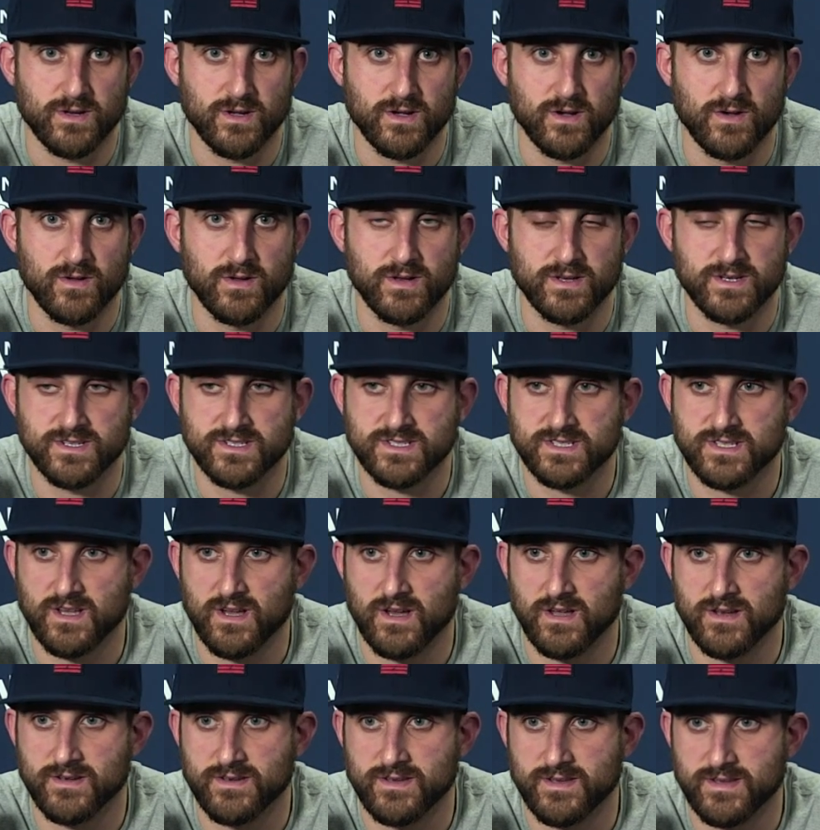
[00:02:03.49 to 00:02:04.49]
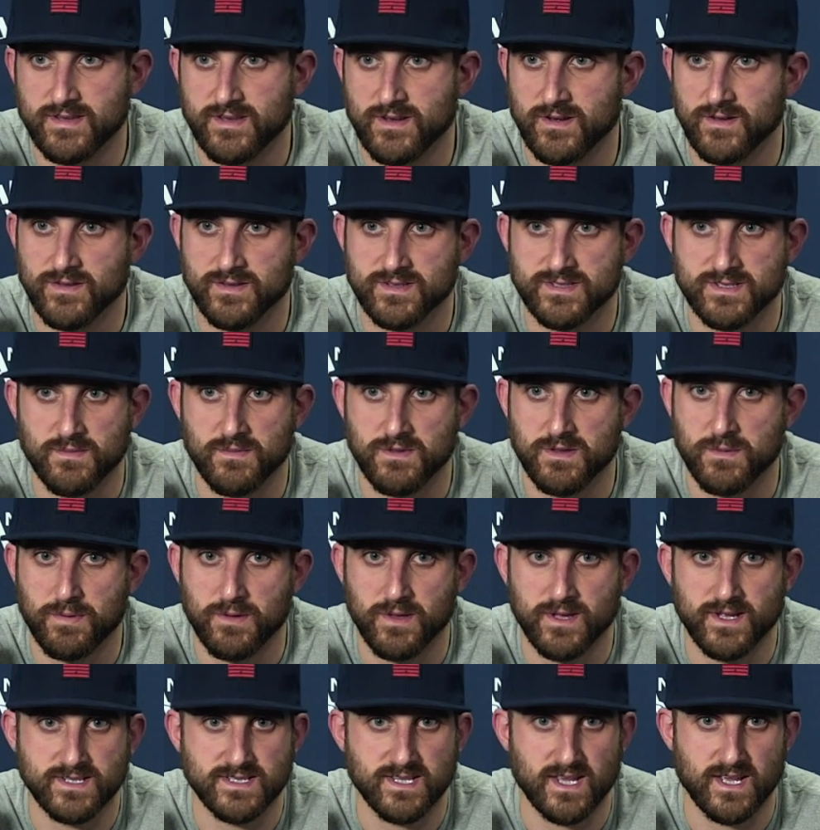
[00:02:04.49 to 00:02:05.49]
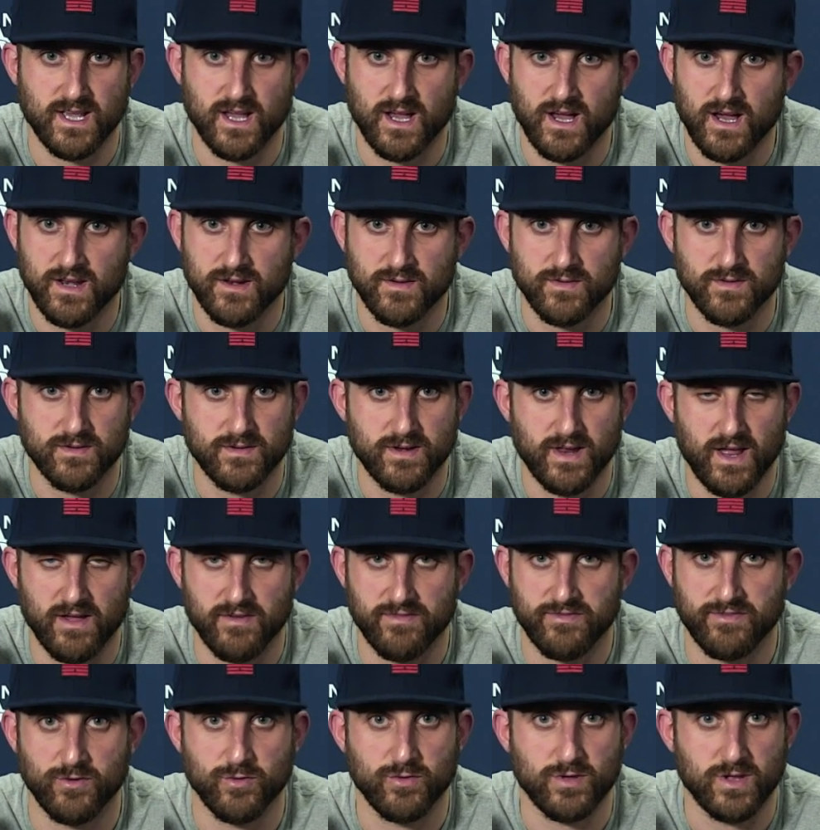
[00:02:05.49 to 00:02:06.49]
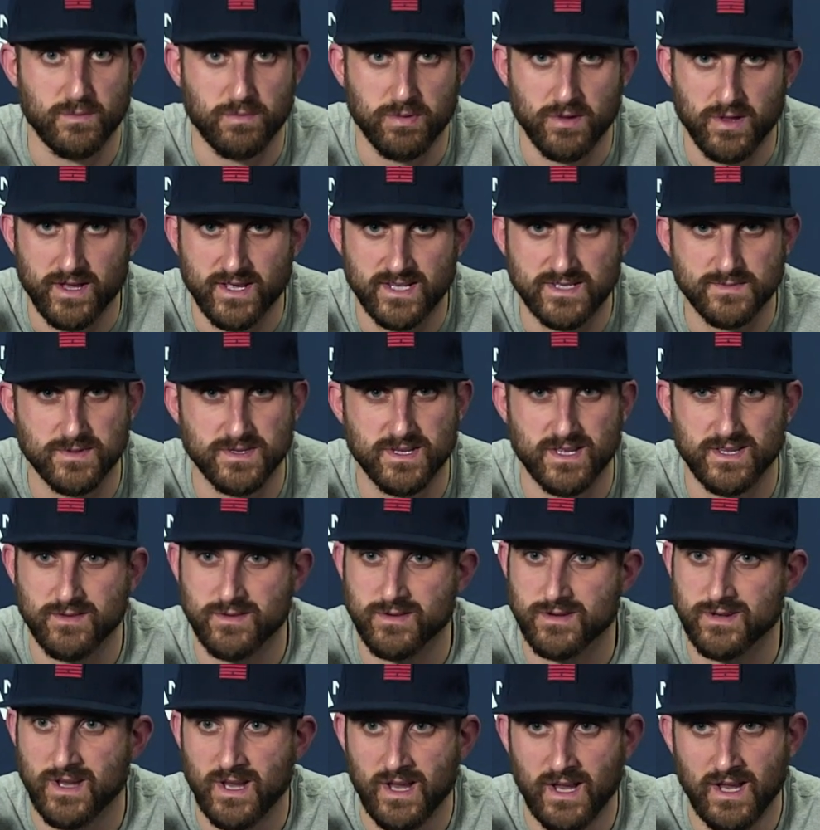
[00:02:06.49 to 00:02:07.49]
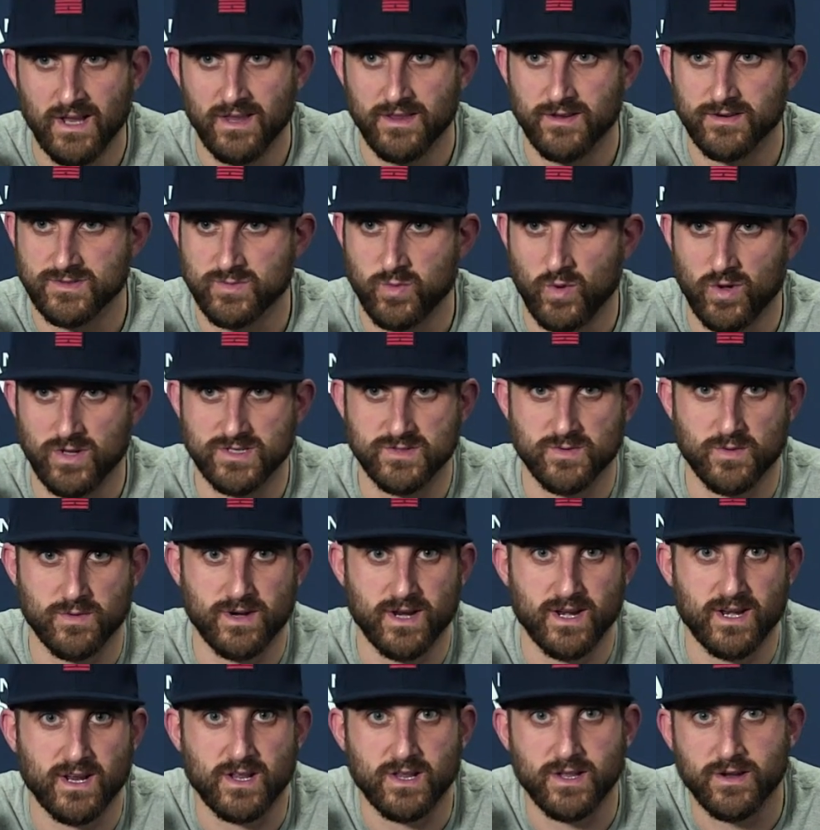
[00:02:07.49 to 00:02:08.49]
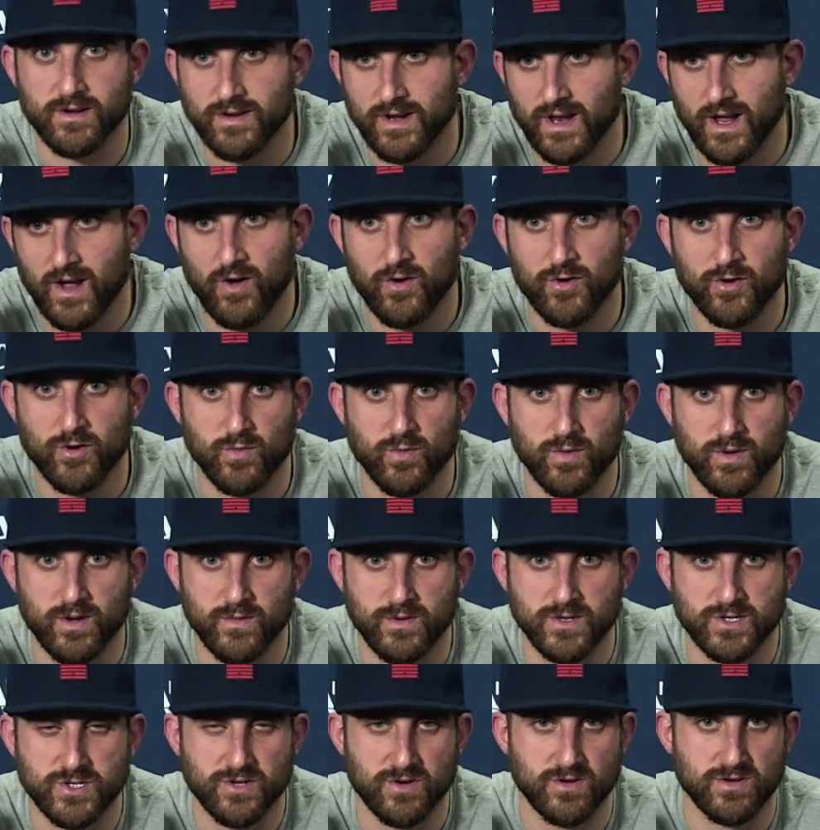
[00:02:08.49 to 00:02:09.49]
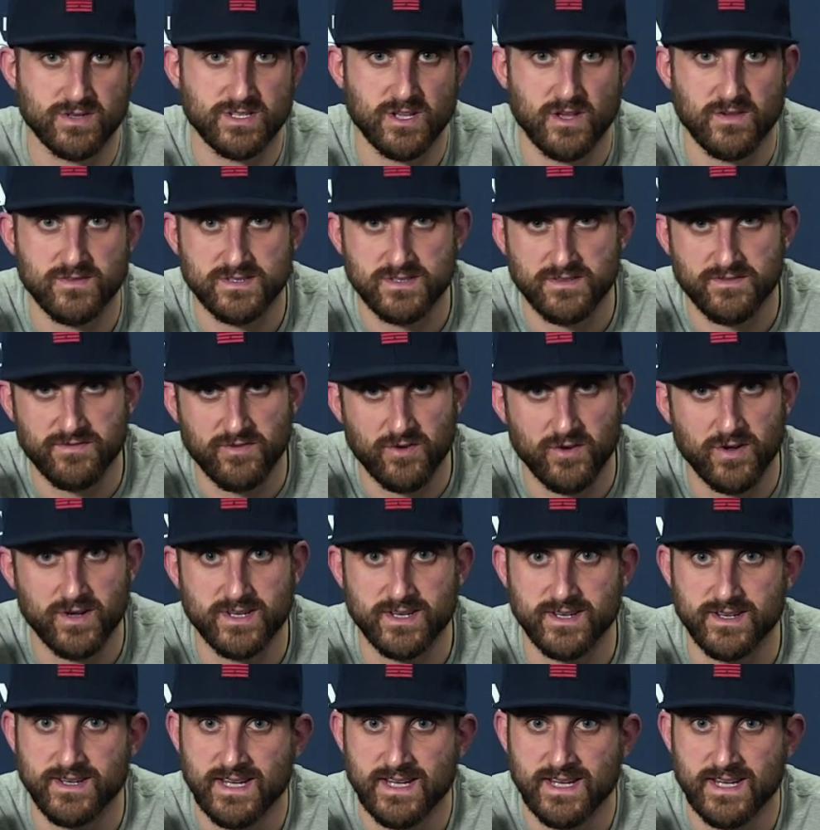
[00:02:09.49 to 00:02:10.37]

You know, I just thought, you know, some of the plays they got are yeah fluky plays, but then there, there's ones where we got to clear it out or we, we, shoot ourselves in the foot.